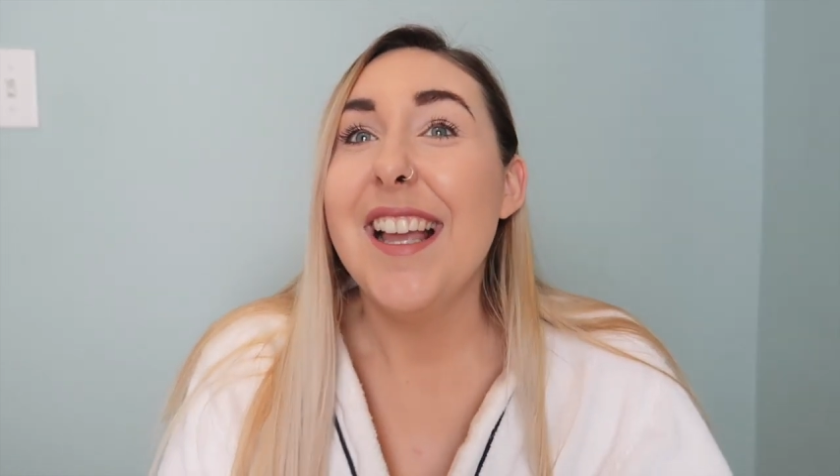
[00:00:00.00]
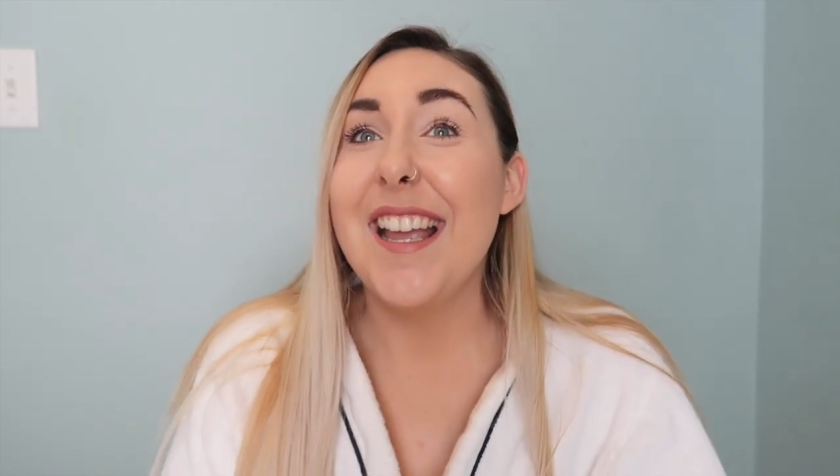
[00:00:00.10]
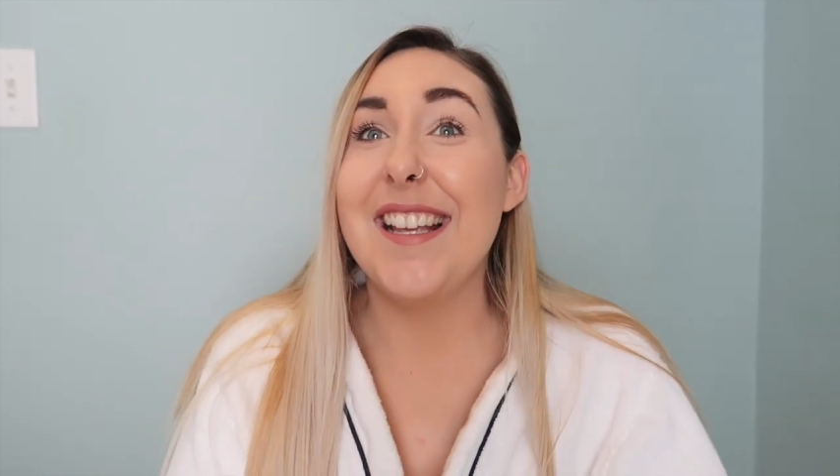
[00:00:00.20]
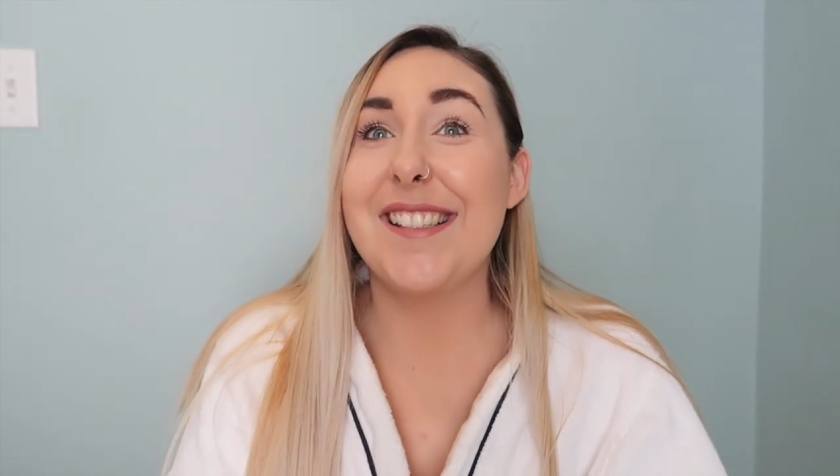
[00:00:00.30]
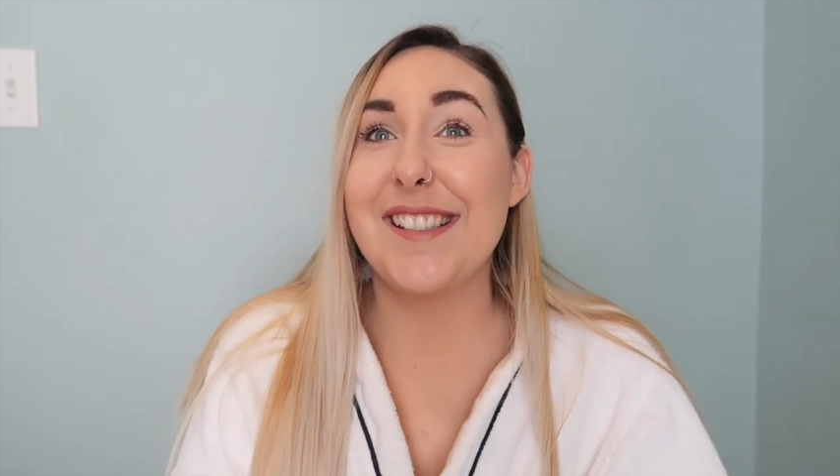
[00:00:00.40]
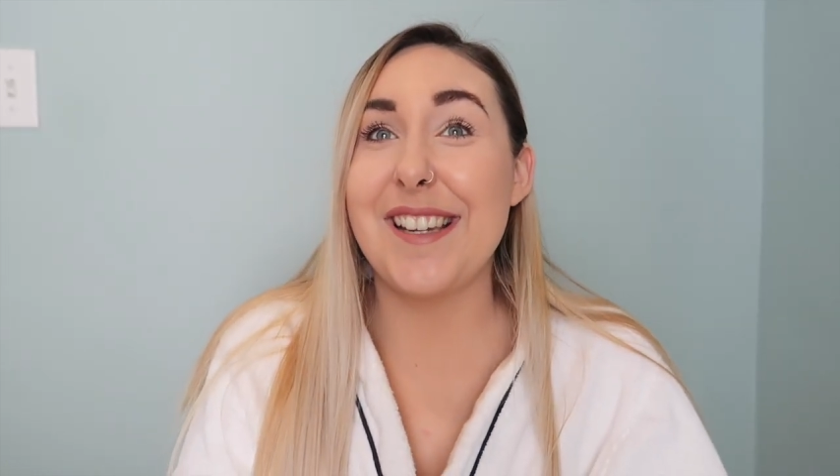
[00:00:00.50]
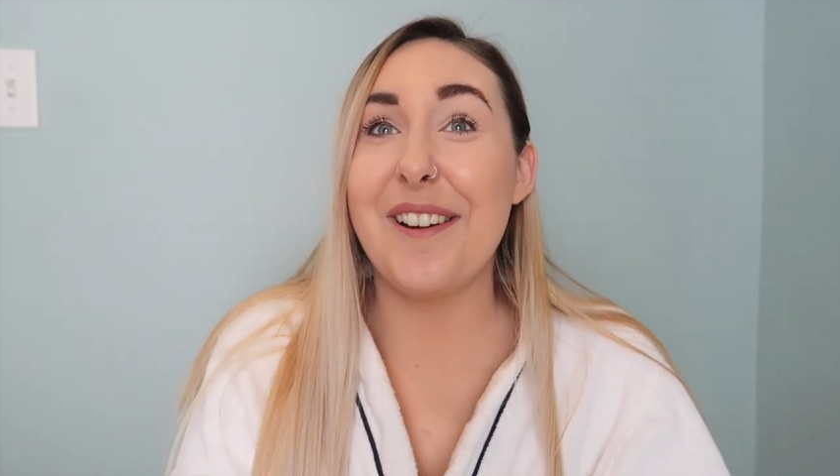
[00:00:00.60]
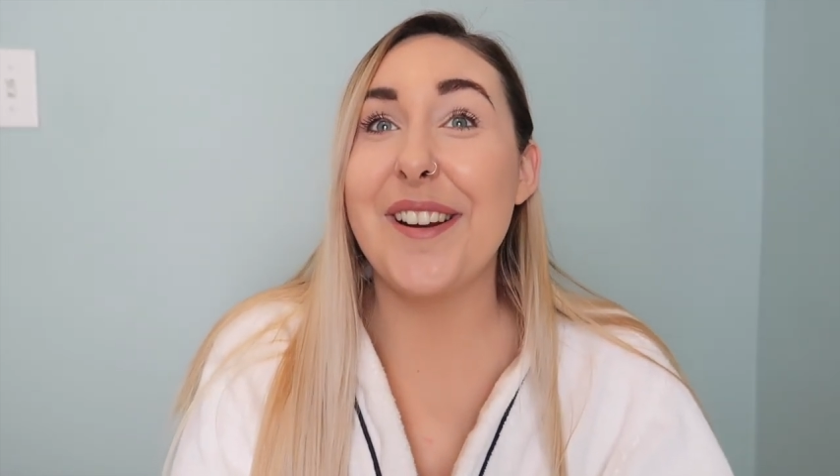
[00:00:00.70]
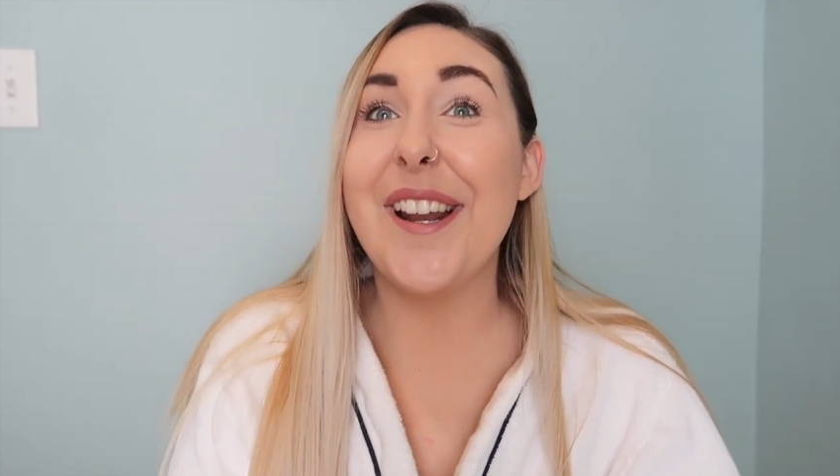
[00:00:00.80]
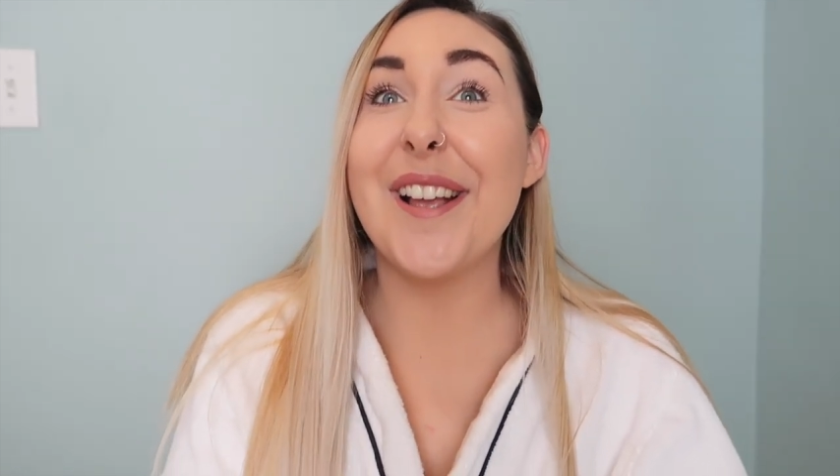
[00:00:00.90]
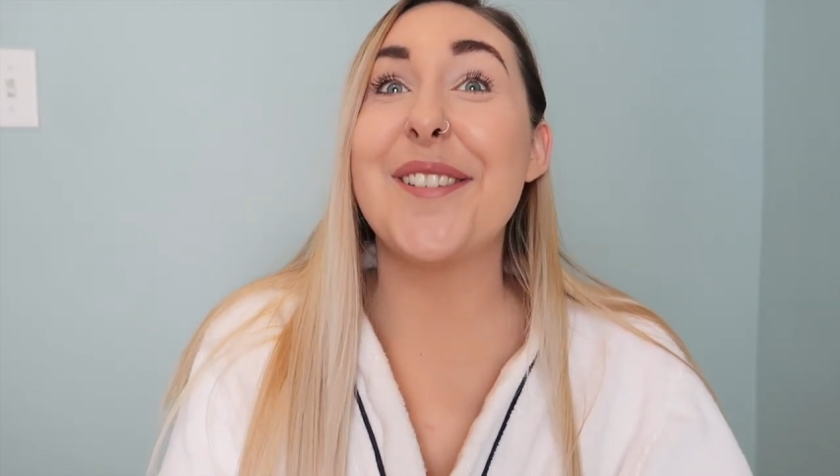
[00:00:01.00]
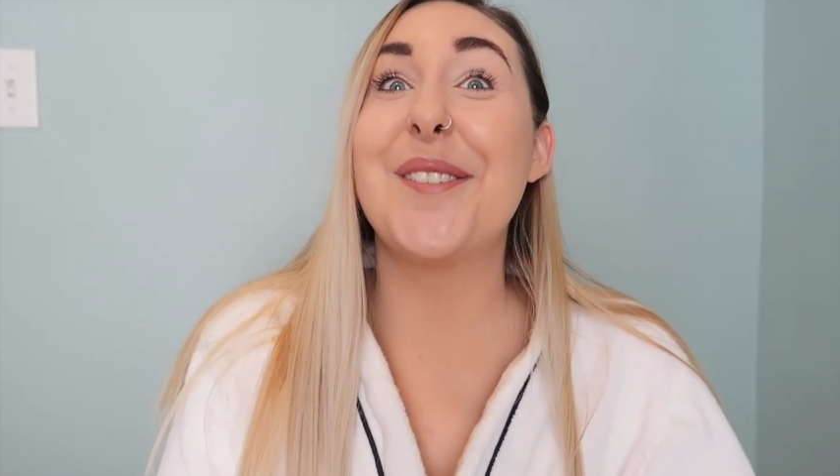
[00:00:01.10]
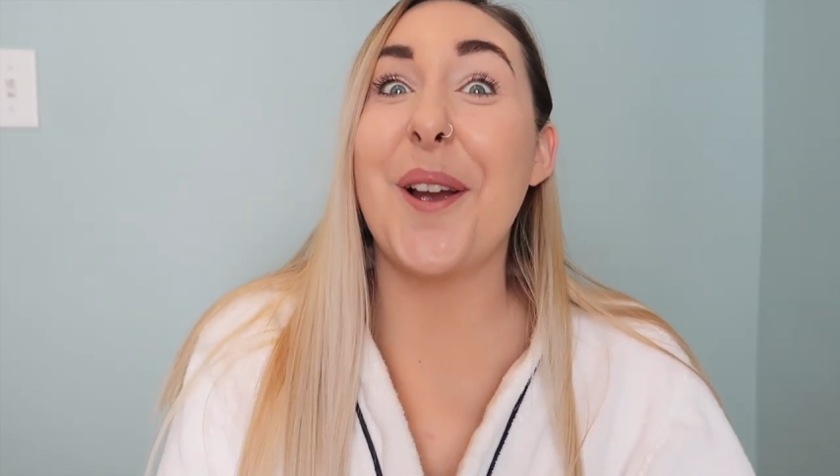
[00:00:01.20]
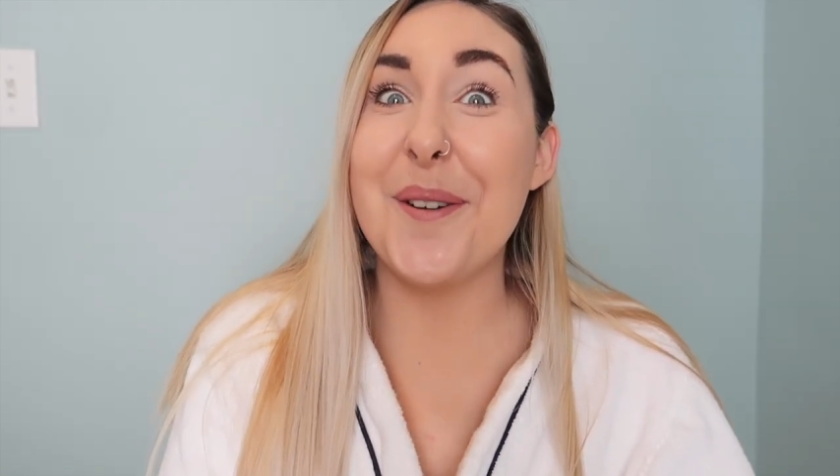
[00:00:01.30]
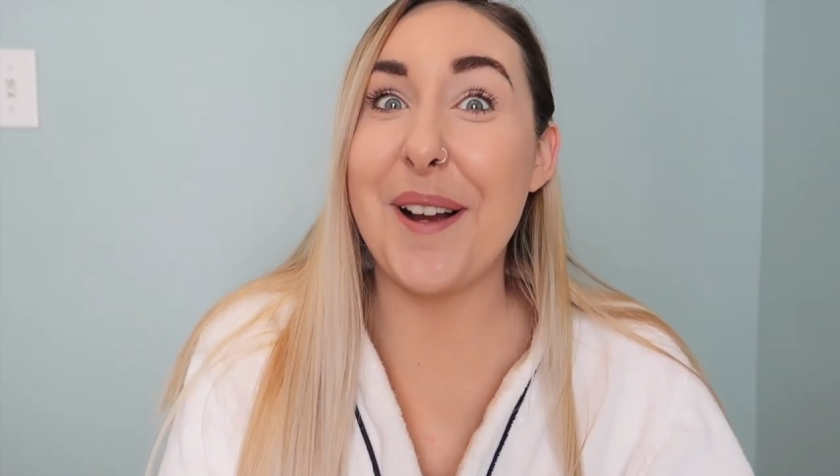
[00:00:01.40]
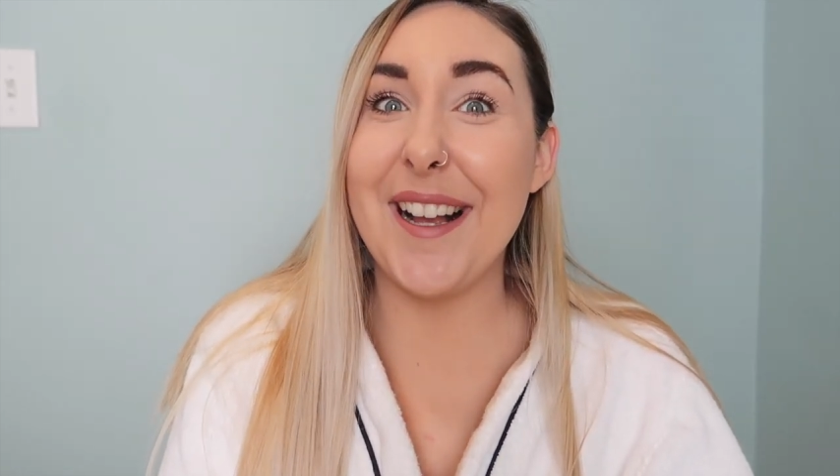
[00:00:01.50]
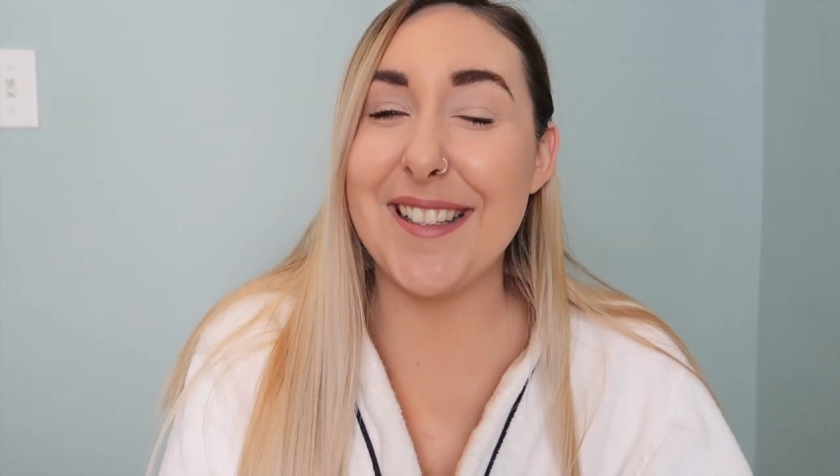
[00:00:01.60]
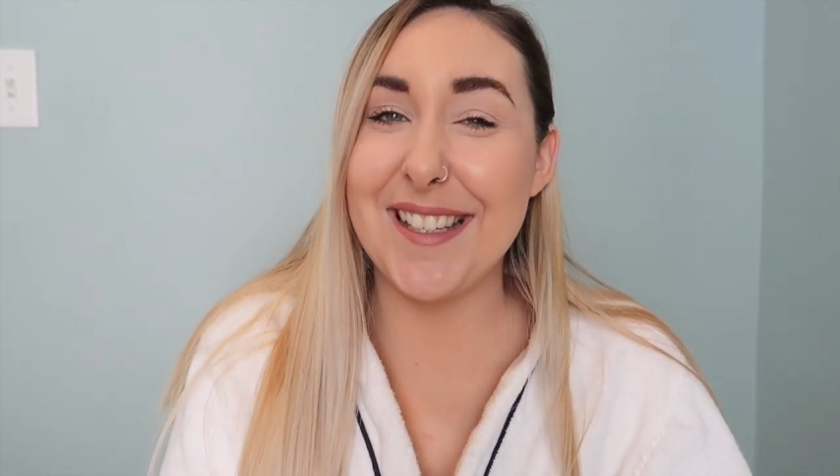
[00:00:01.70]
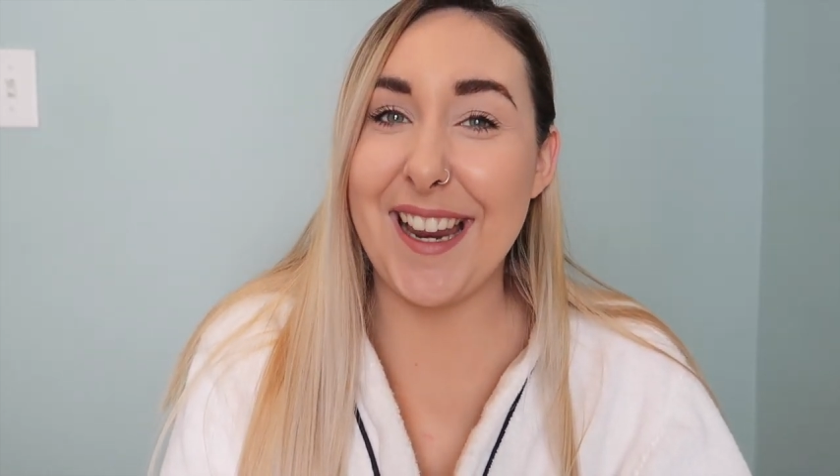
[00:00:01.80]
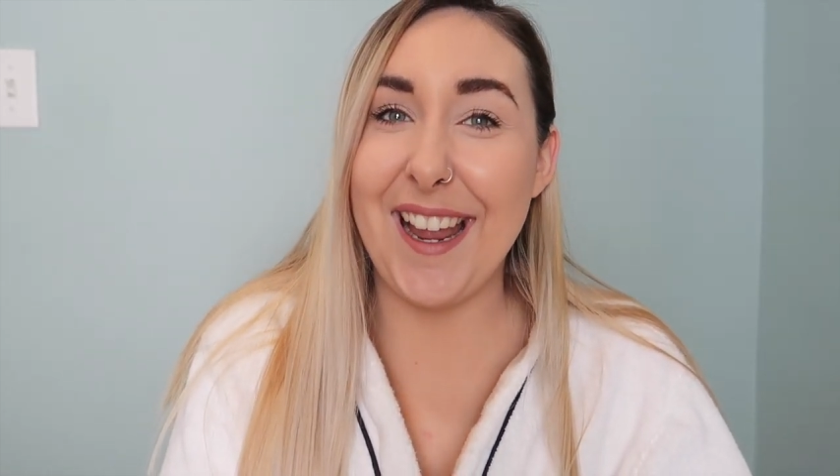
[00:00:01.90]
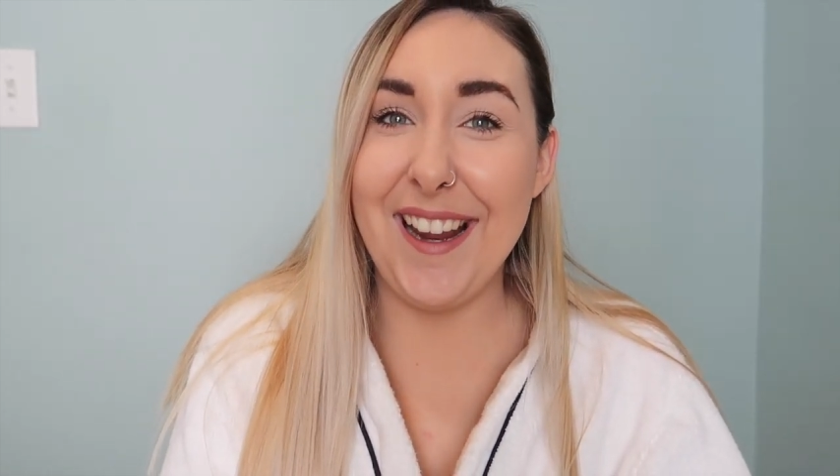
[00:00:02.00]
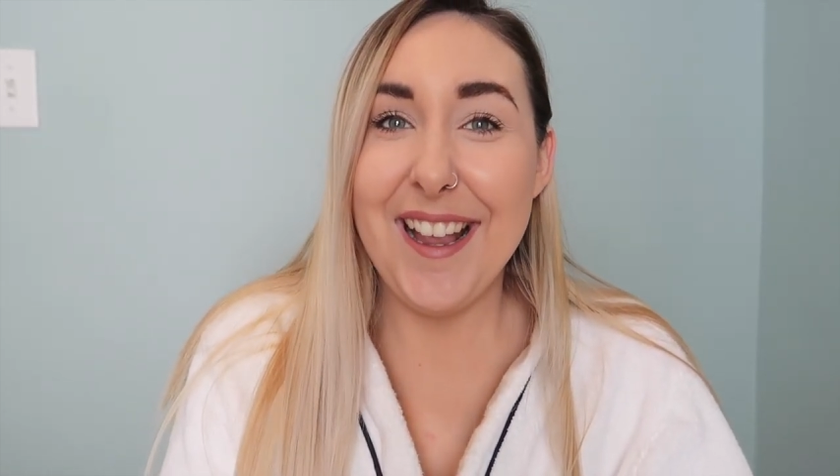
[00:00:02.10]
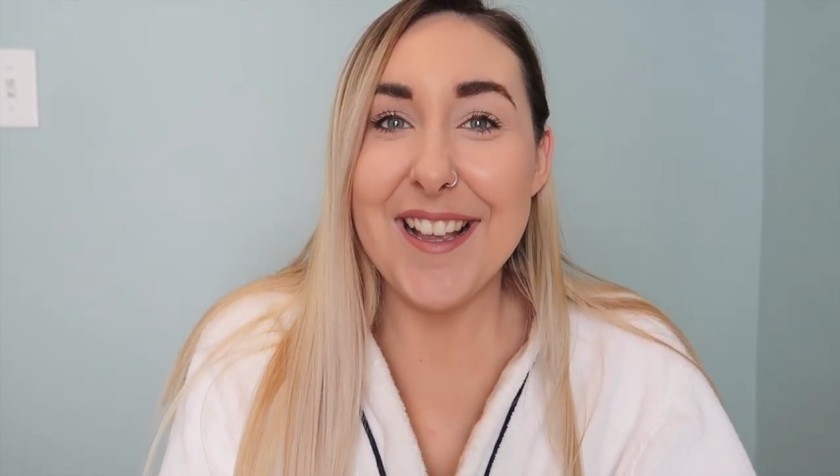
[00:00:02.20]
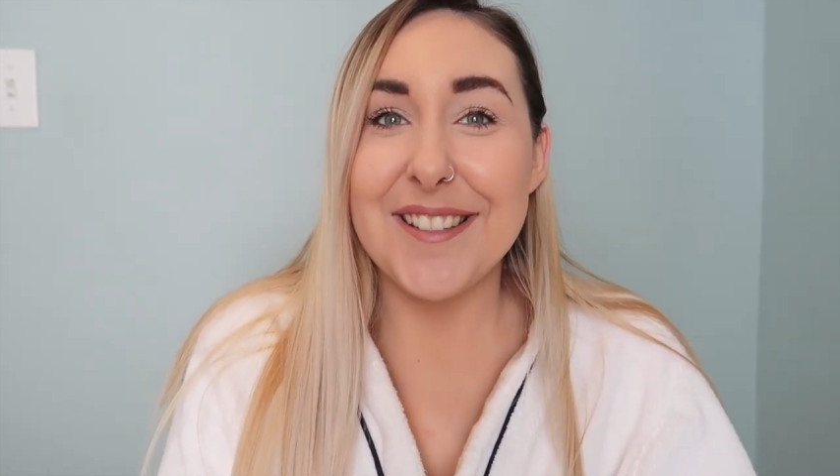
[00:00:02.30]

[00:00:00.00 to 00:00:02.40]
It's snowing so bad today,